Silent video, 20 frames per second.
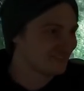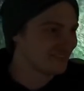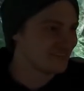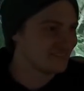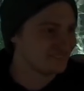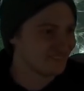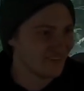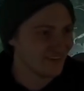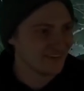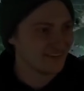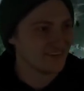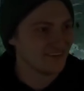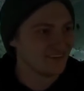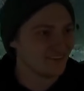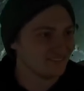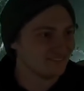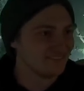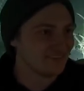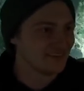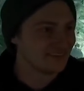Probably wind it
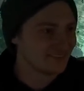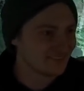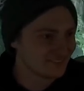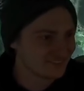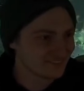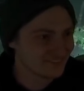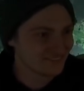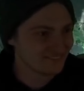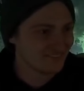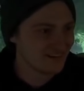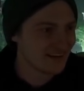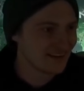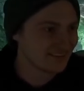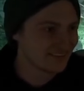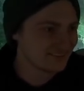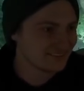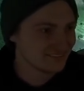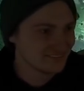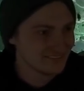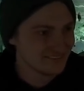on but it doesn't do
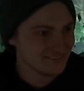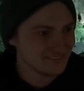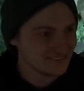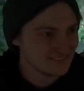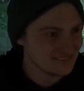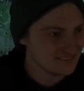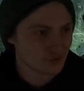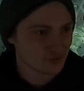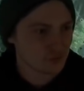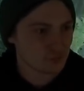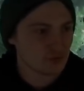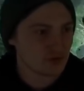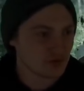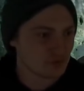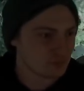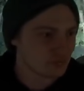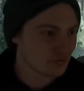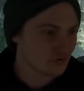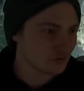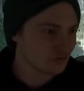anything. Looks like a
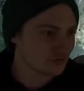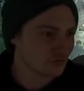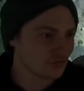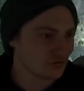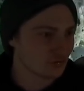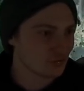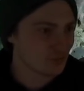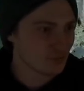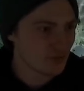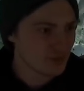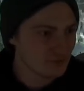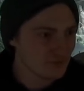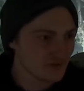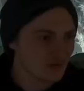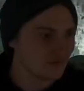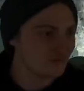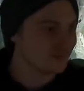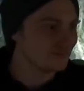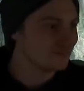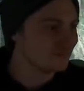bigger branch than I
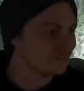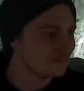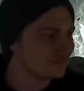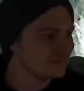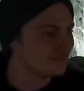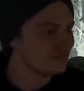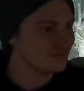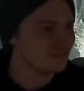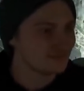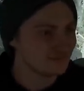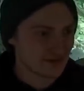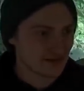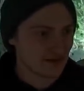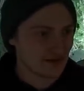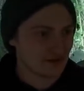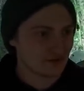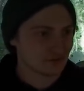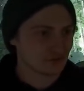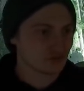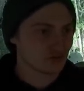remember
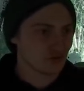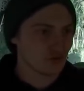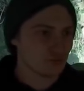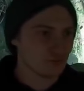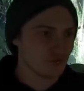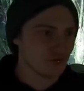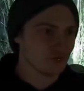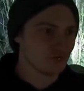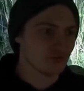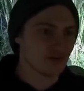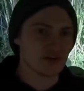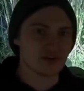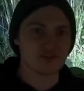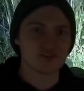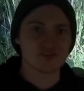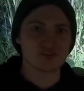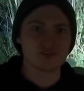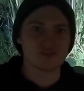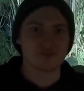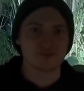get out, try and move
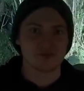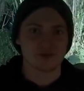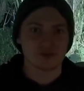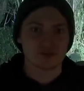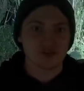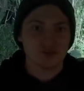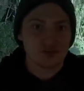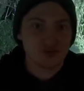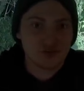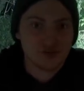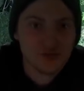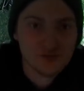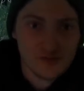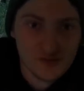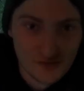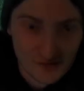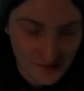this. I'll show you.